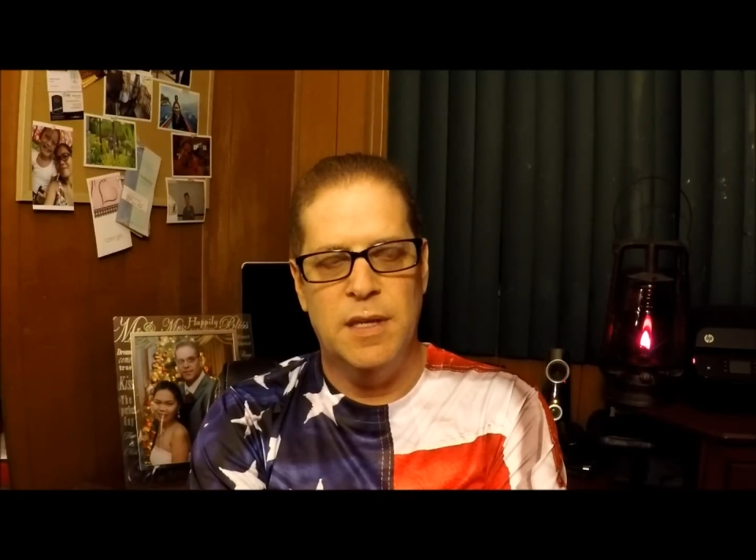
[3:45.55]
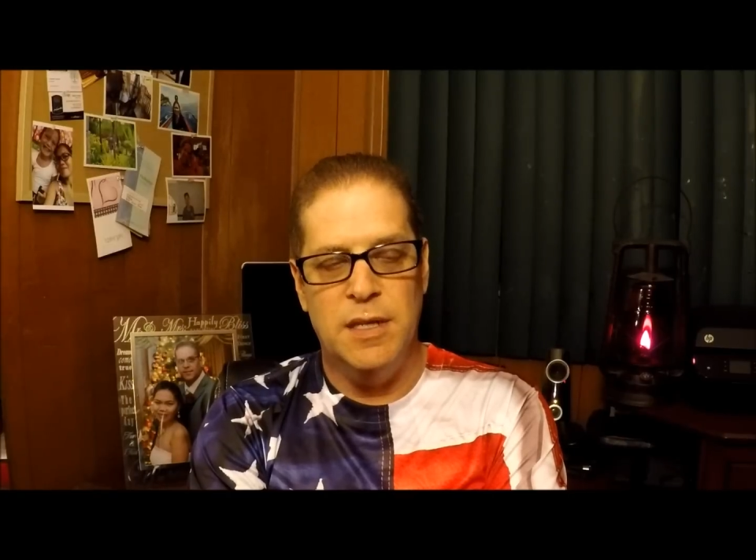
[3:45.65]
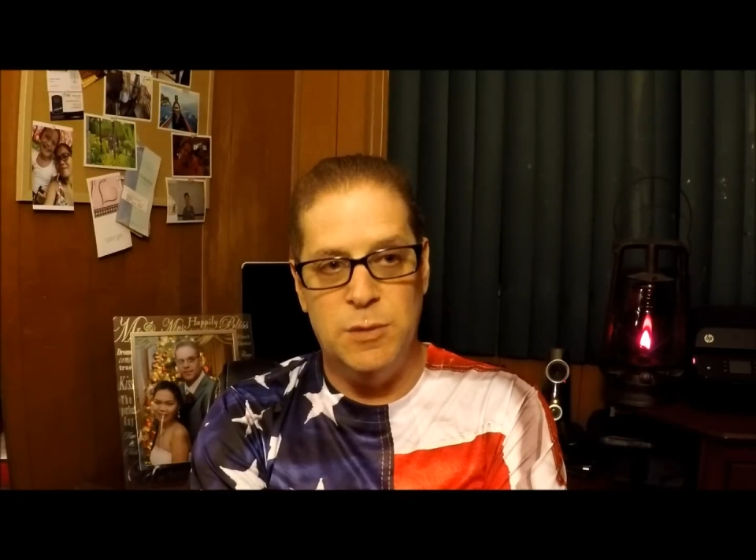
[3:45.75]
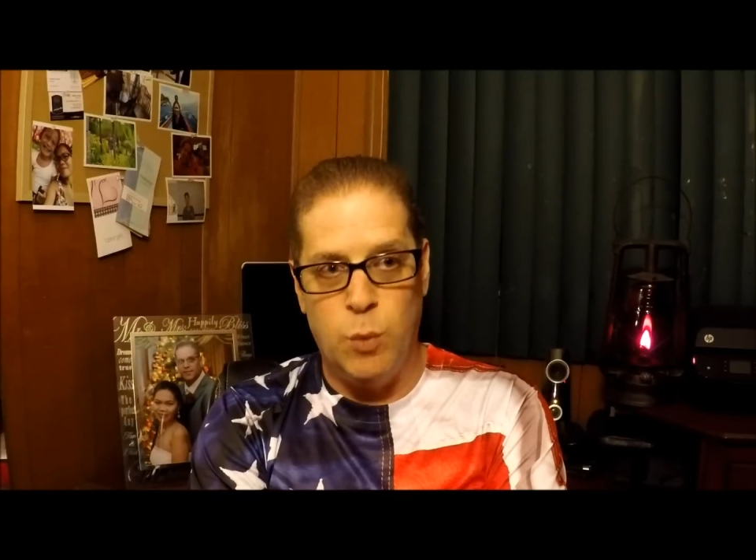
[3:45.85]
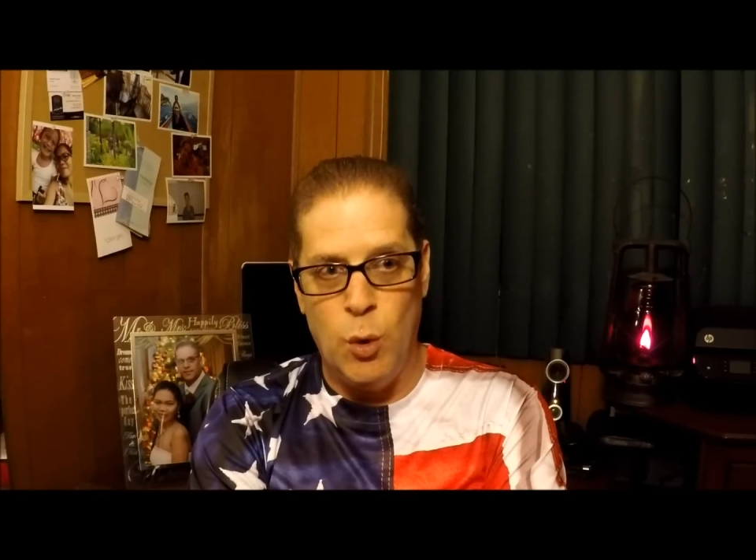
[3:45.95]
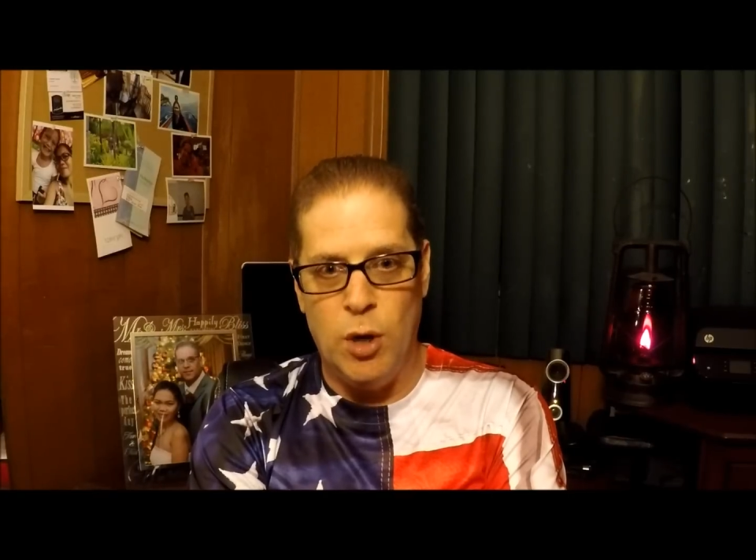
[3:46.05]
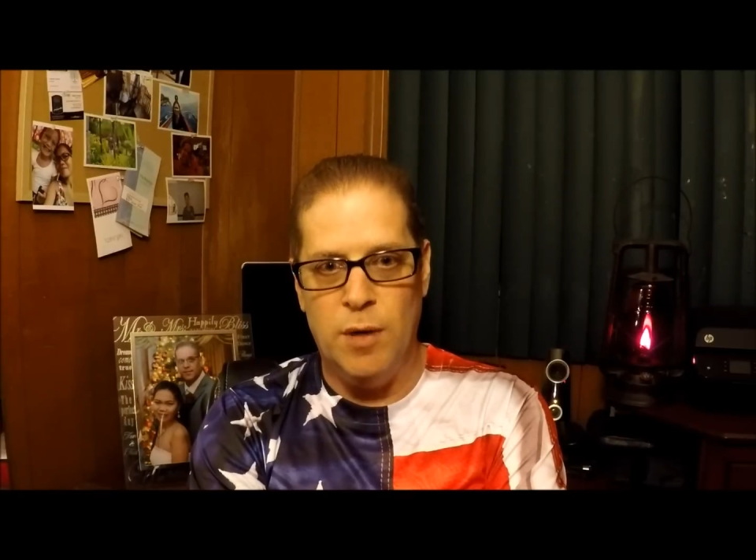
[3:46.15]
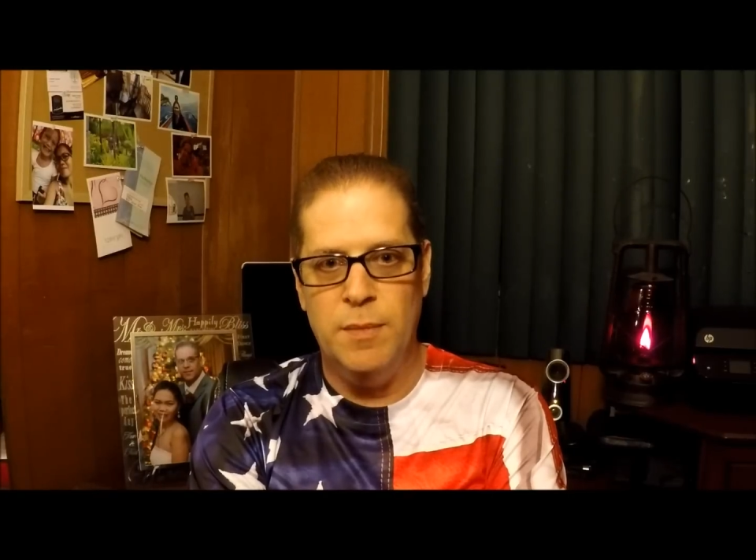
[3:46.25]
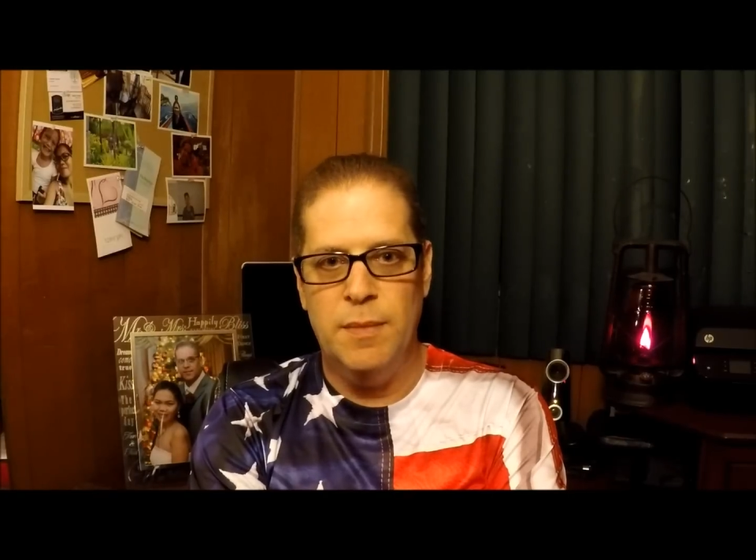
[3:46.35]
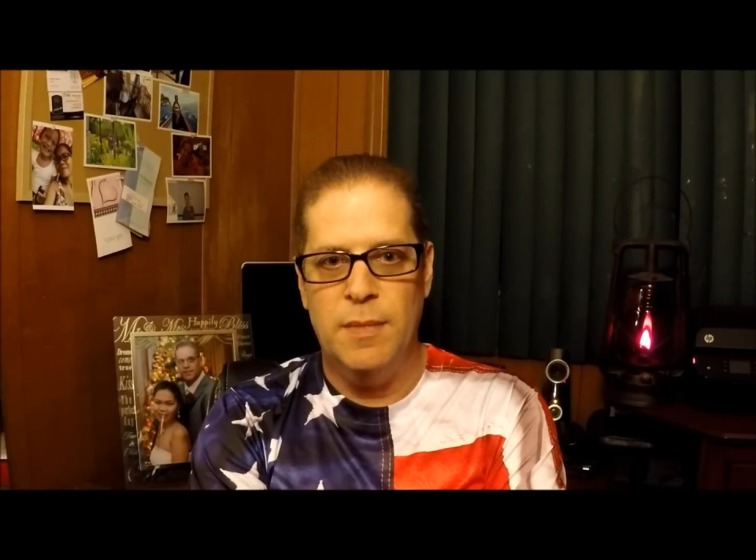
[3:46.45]
it's
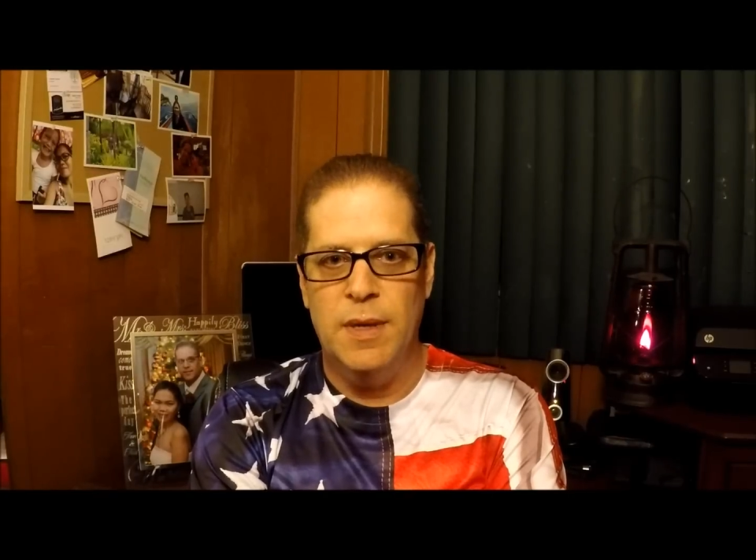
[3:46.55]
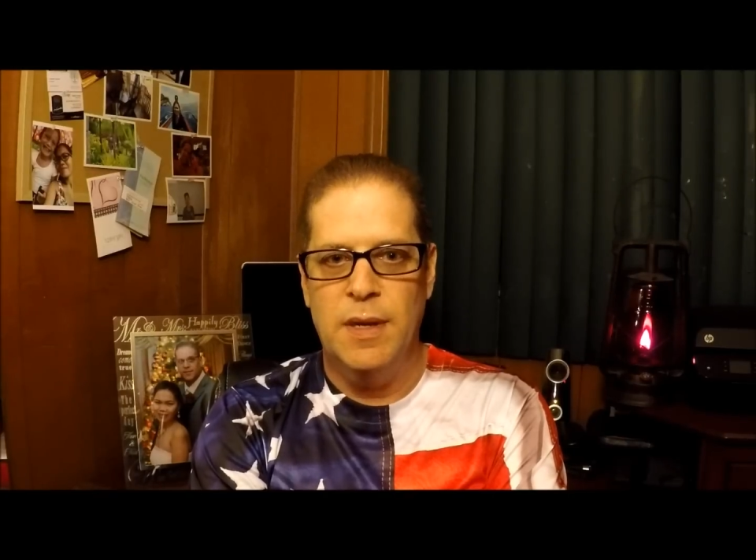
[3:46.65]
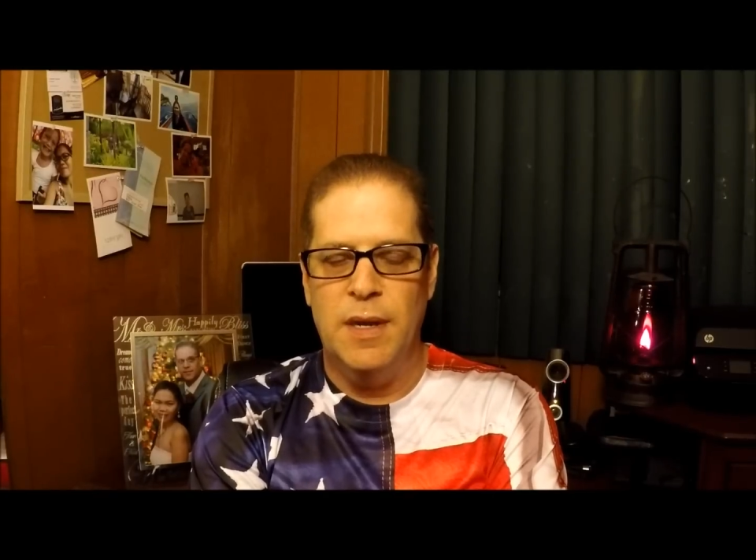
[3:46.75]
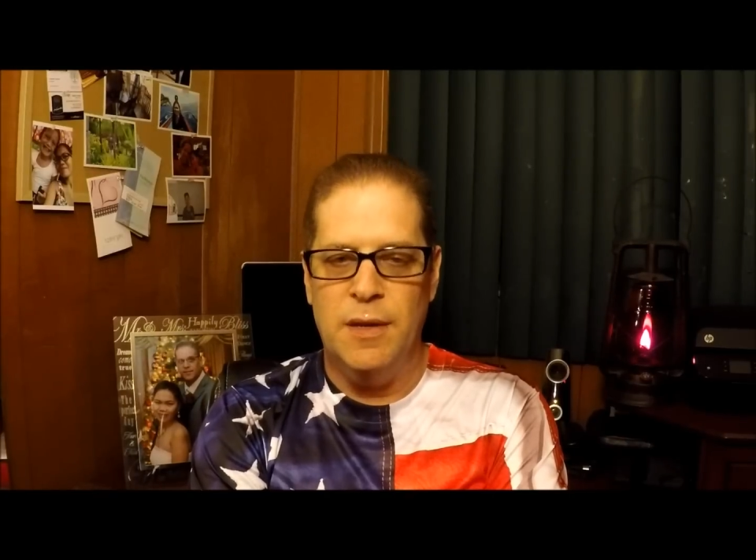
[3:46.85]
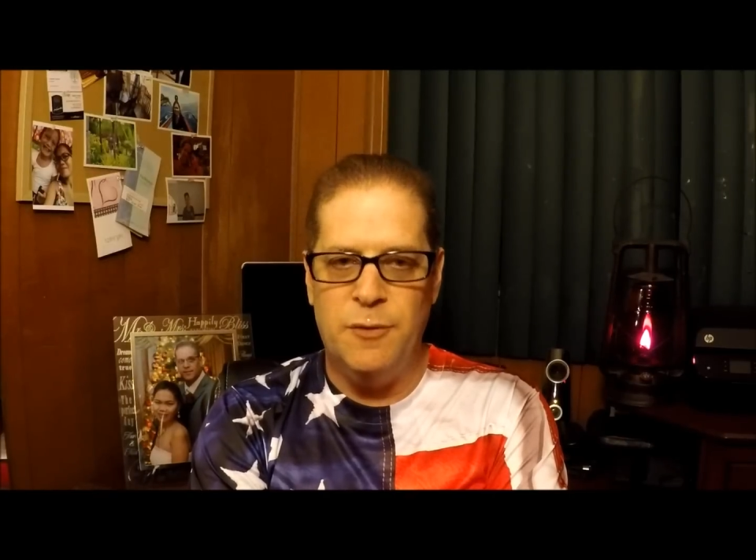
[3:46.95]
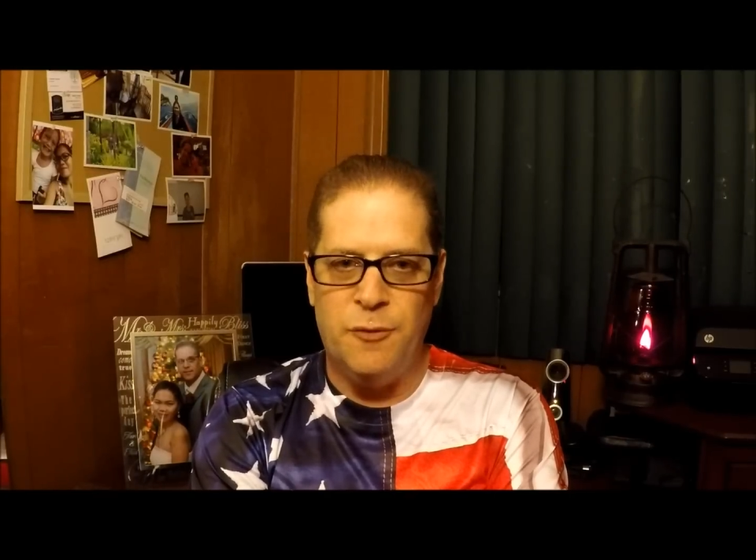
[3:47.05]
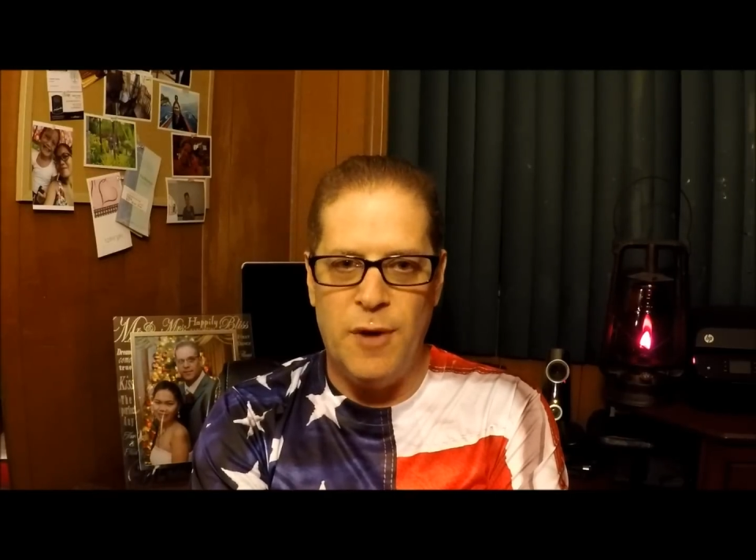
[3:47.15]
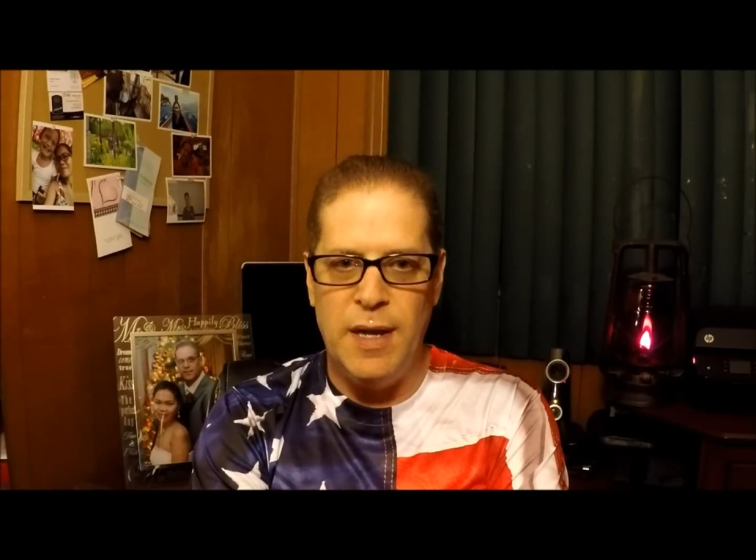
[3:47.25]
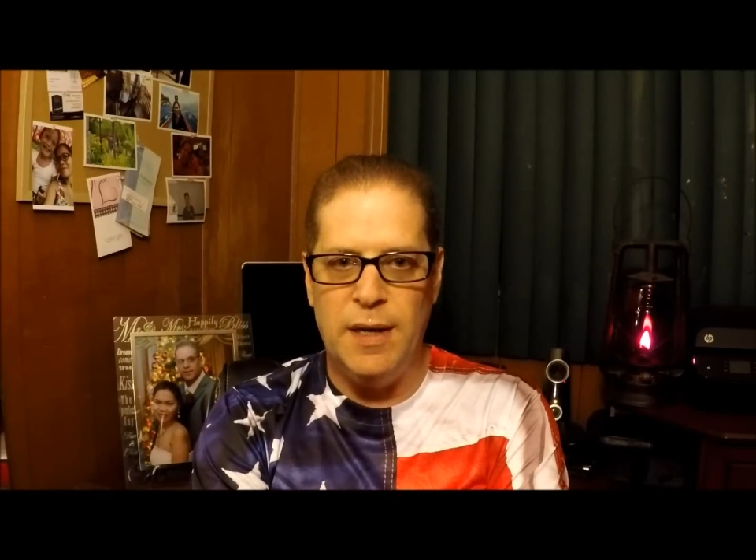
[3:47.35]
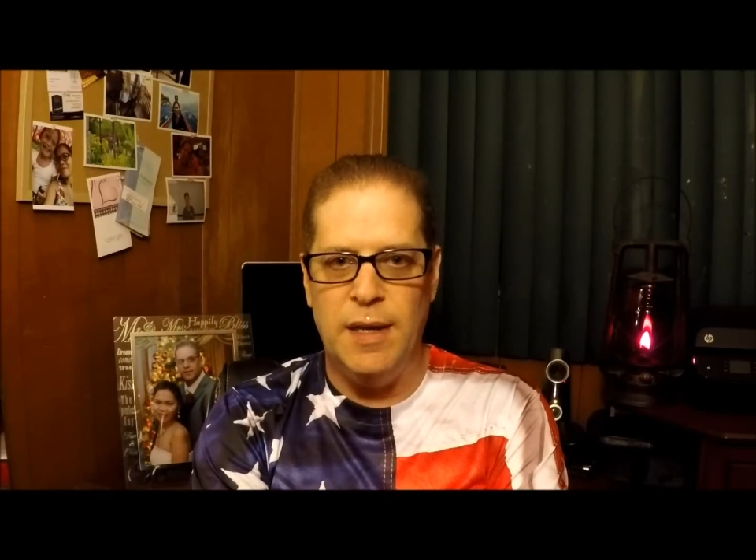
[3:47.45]
warm, it's
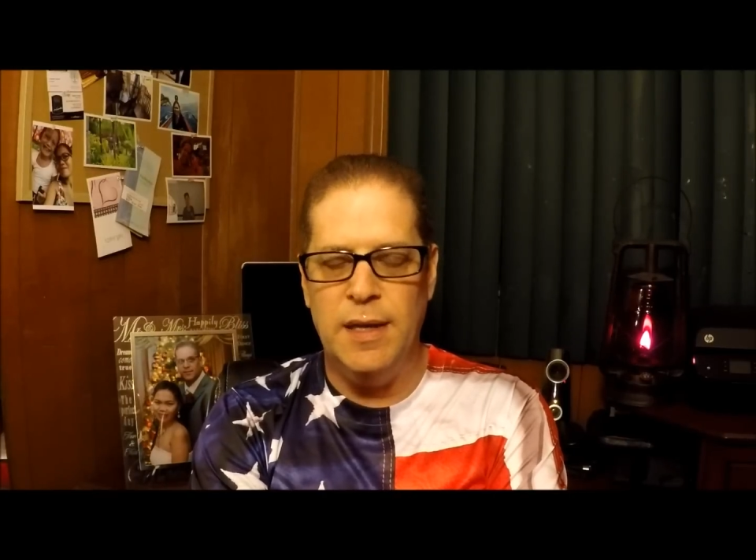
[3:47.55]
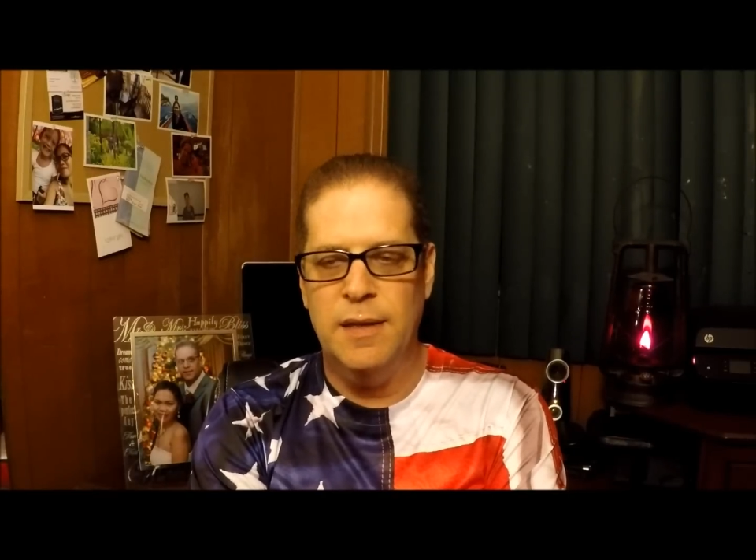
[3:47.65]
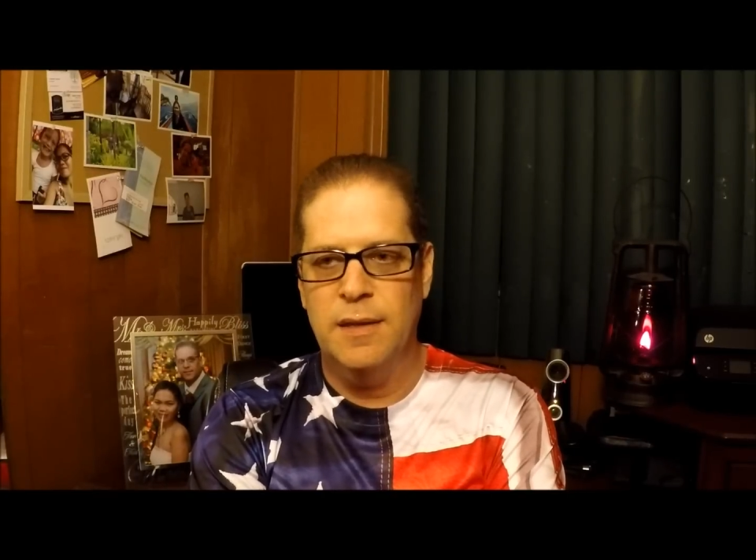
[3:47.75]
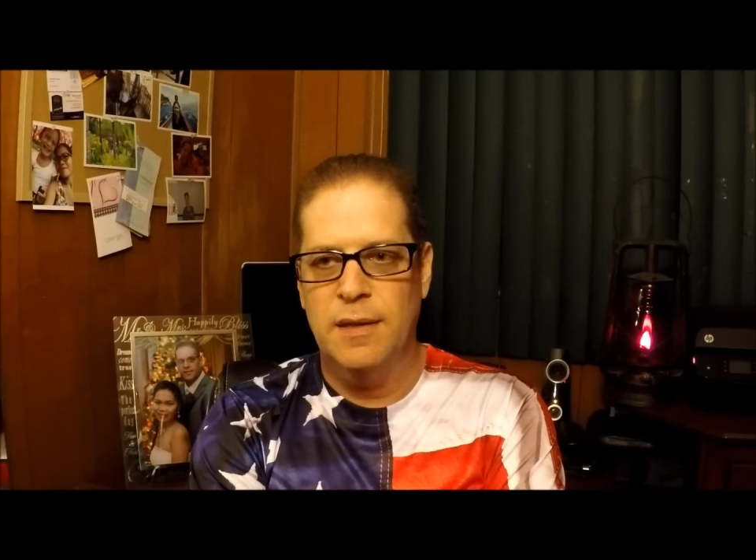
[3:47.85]
friendly,